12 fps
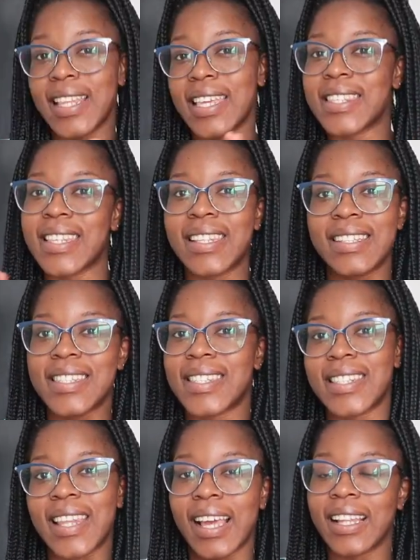That's a,
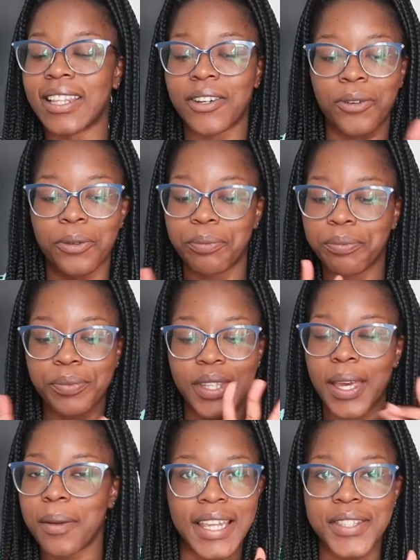just like a little
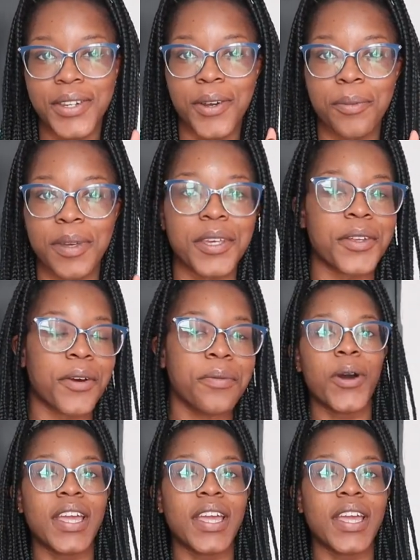get to know me, you know.